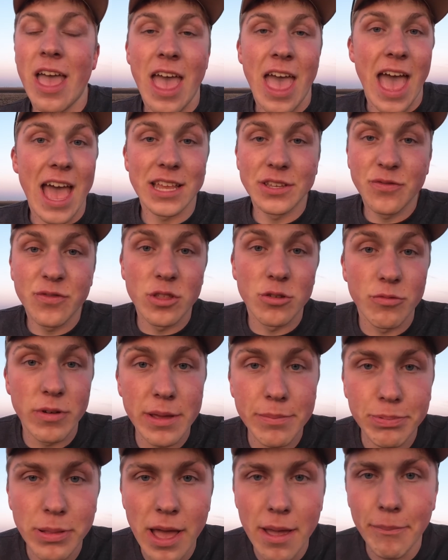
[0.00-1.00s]
As for the
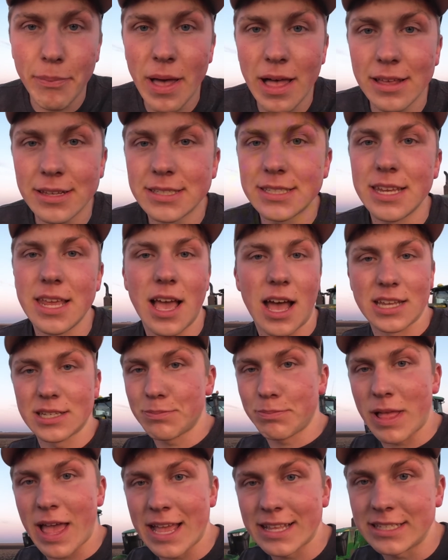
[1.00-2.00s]
replant policy, us
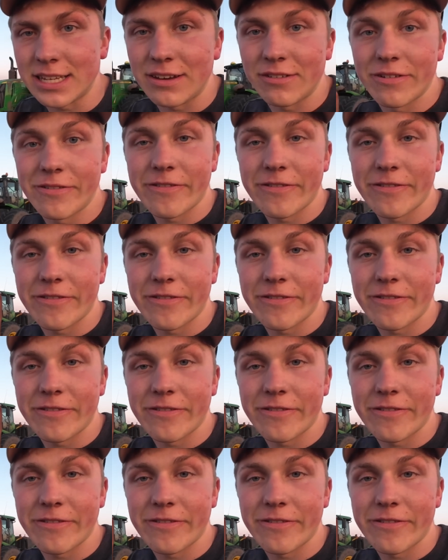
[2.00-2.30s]
planting